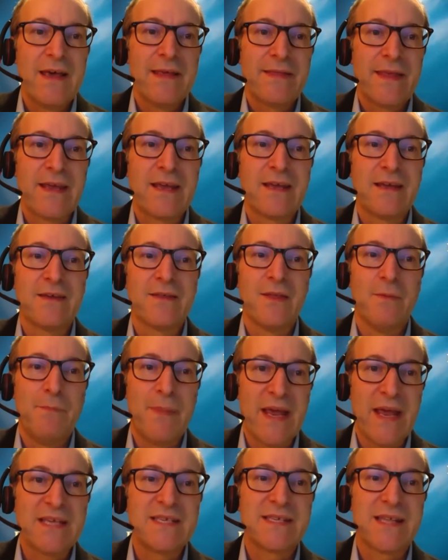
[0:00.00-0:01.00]
thinking of the
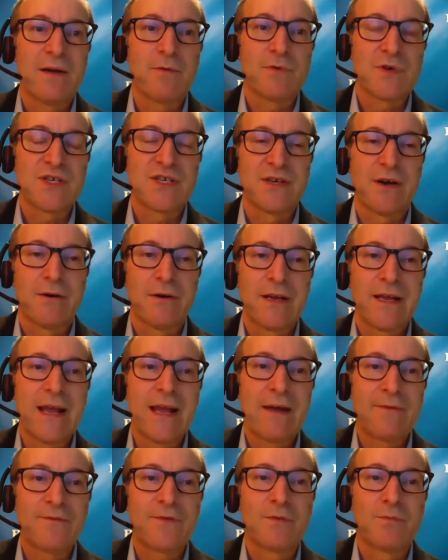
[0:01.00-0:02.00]
base that we're starting
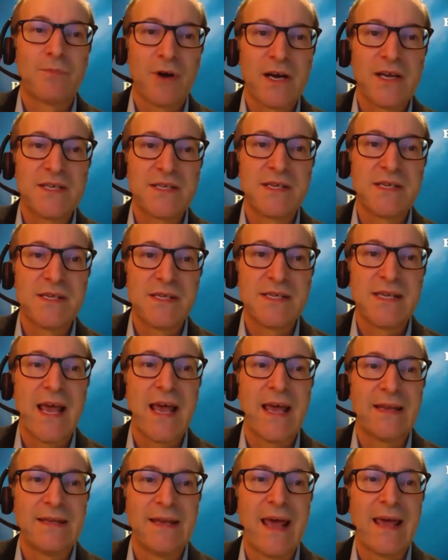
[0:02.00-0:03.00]
at for prices,
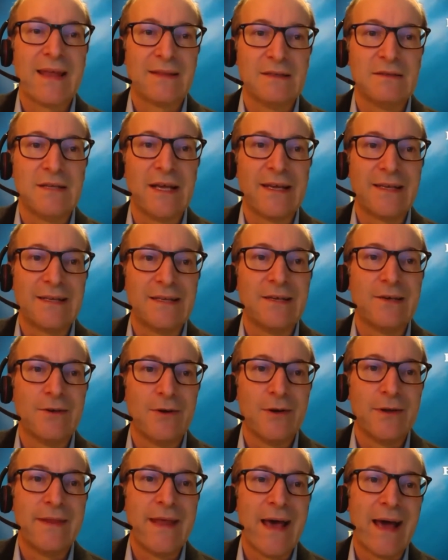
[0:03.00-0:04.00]
and the
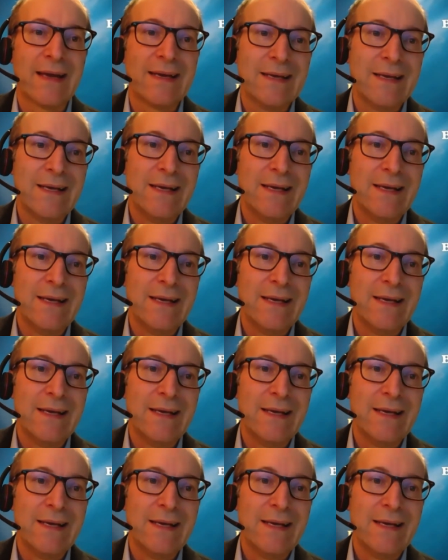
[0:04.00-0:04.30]
likelihood that